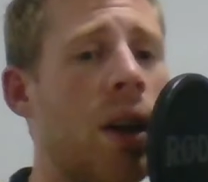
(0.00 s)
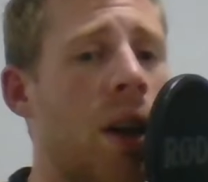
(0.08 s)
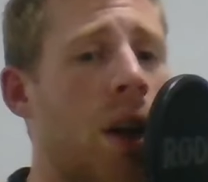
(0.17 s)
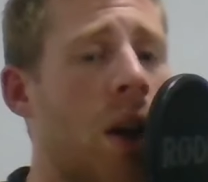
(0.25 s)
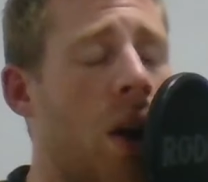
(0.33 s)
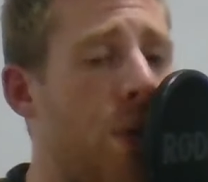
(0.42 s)

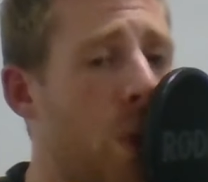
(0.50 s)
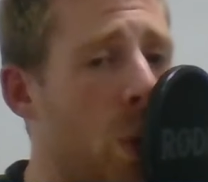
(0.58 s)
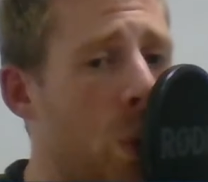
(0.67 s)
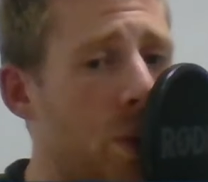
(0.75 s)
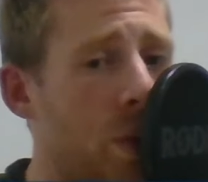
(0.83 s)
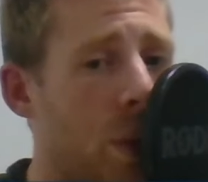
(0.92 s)
Of
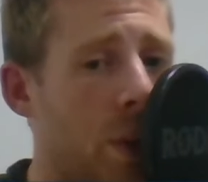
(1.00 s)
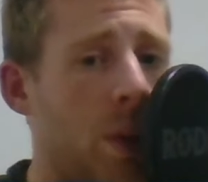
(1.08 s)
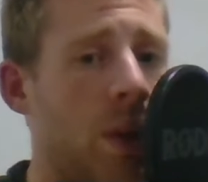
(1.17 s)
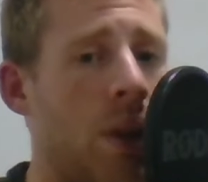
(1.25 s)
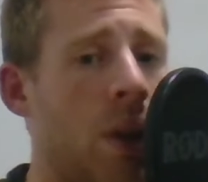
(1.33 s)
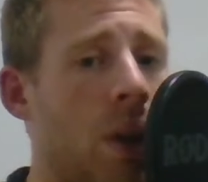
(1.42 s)
course not,
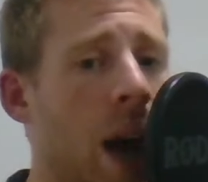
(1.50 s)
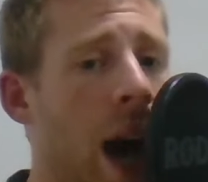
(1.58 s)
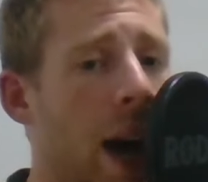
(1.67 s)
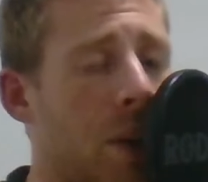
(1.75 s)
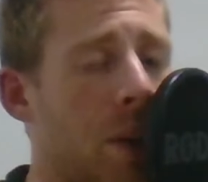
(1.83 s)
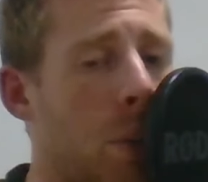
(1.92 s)

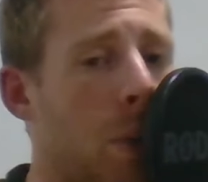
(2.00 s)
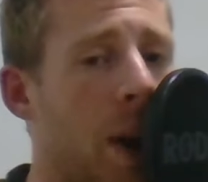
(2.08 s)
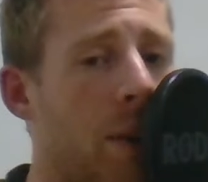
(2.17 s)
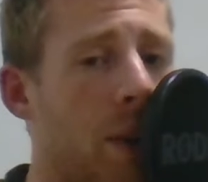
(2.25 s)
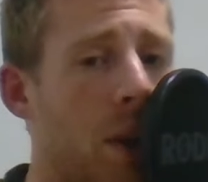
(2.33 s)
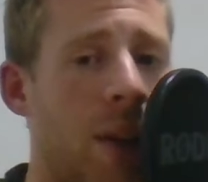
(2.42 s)
Alice
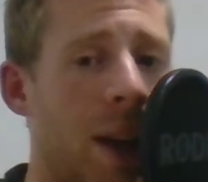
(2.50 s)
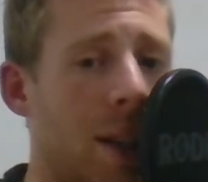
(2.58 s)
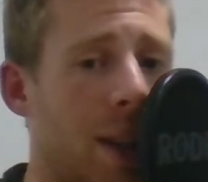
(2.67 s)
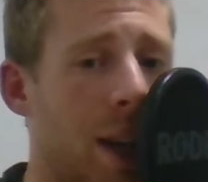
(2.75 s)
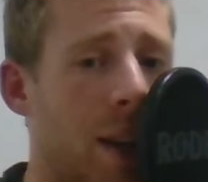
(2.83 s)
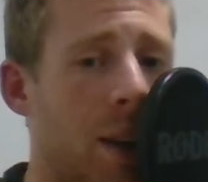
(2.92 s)
replied very
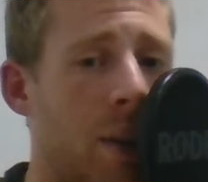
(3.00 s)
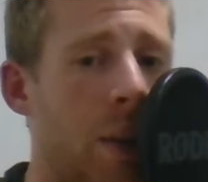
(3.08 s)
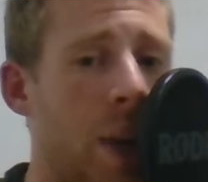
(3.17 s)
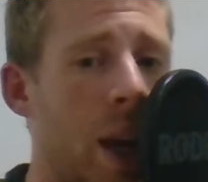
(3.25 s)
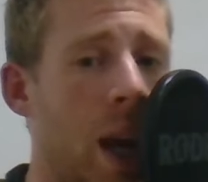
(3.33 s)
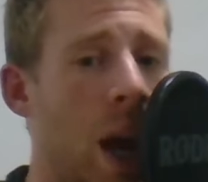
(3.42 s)
readily.
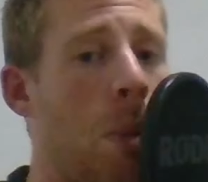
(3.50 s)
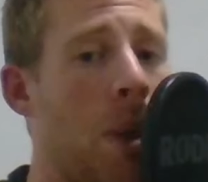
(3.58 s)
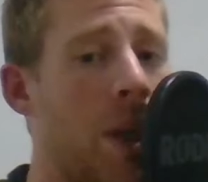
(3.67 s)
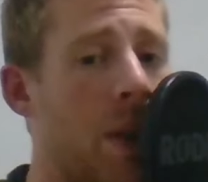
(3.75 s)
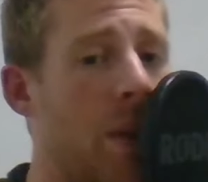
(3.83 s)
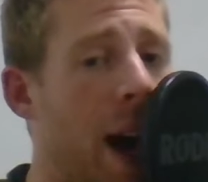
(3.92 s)

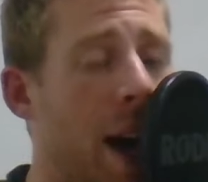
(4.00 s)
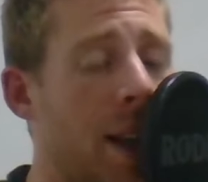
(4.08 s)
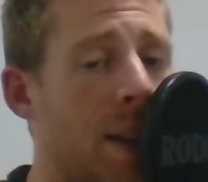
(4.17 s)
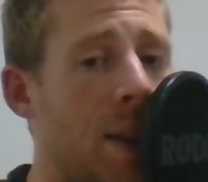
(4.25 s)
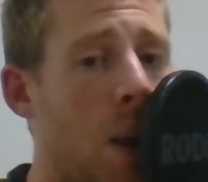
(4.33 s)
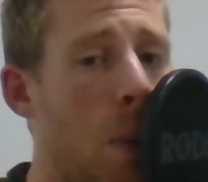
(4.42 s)
But
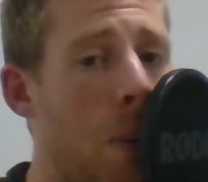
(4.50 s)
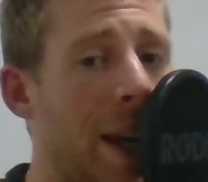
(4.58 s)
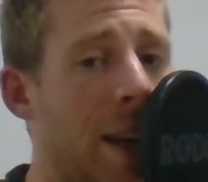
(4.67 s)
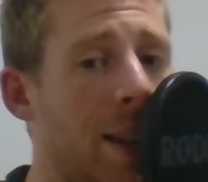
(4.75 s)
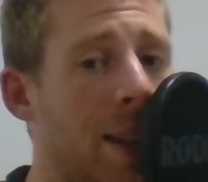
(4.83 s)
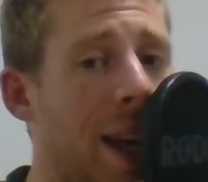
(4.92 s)
that's
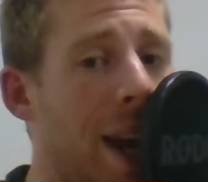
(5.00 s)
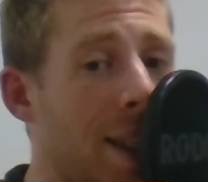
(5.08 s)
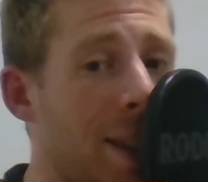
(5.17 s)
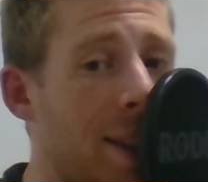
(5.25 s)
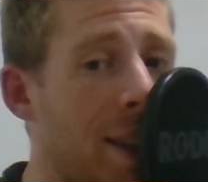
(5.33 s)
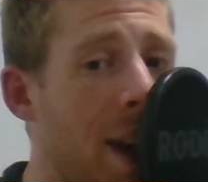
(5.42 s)
because it
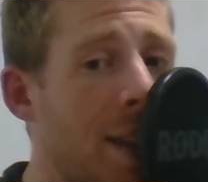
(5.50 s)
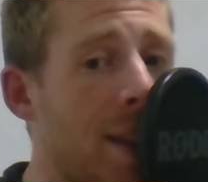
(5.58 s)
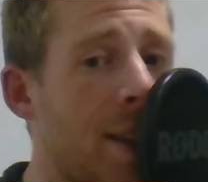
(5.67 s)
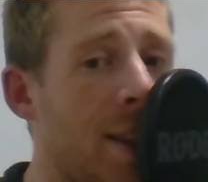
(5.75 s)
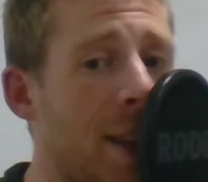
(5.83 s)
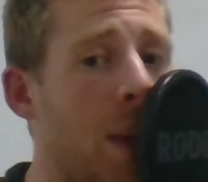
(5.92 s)
stays the
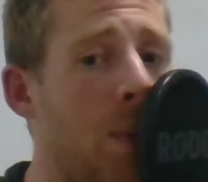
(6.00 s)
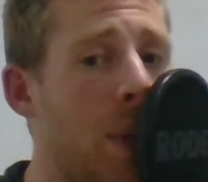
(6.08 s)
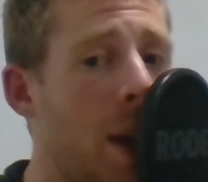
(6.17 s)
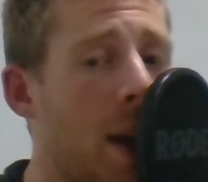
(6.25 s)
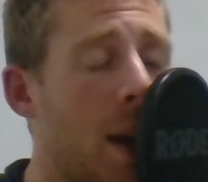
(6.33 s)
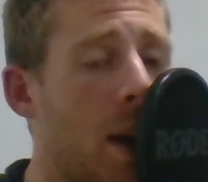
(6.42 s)
same
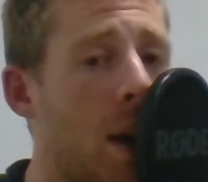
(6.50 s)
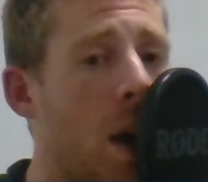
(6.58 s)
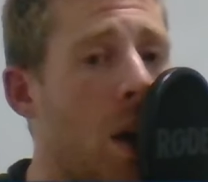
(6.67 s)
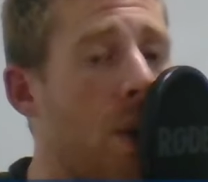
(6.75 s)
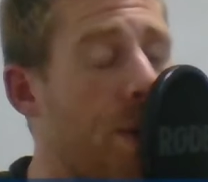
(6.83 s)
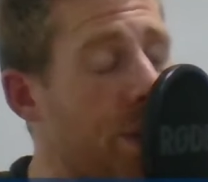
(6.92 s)
year
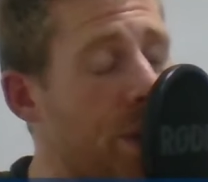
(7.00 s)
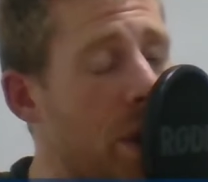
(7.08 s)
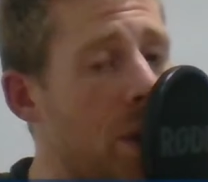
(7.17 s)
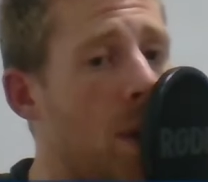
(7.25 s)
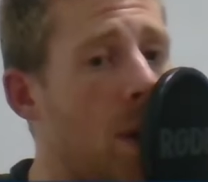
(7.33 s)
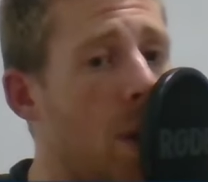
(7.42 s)
for
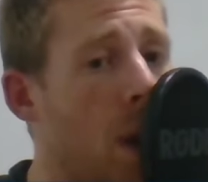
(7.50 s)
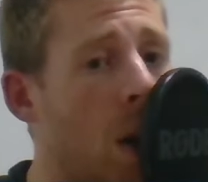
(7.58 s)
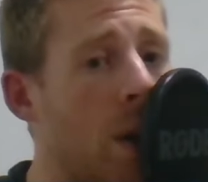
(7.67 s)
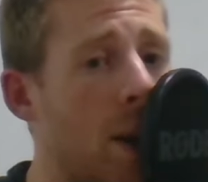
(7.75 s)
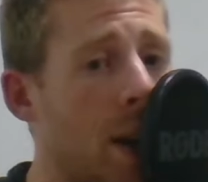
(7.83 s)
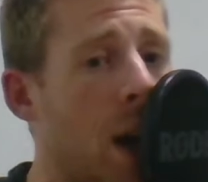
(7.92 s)
such a
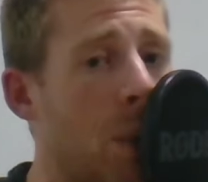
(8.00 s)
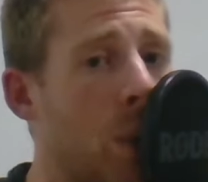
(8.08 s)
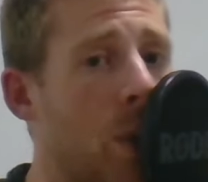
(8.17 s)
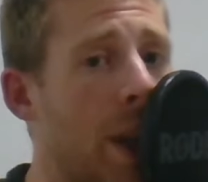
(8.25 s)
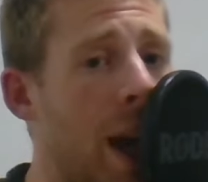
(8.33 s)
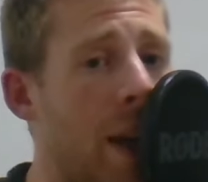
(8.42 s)
long time
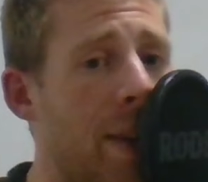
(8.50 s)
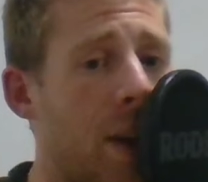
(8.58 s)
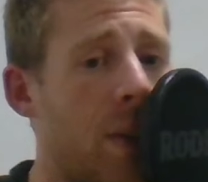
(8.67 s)
altogether.